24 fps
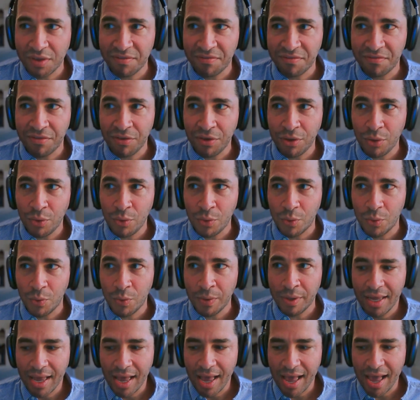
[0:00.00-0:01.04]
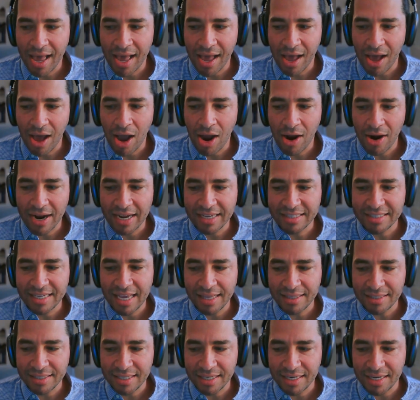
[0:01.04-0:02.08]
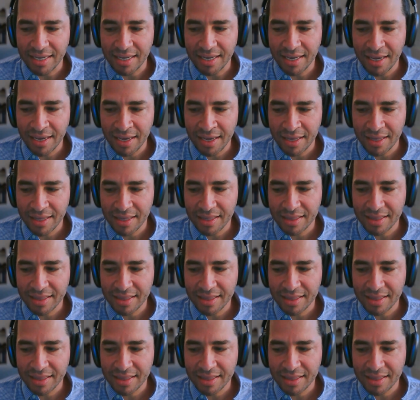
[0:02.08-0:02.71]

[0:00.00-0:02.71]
view our identity,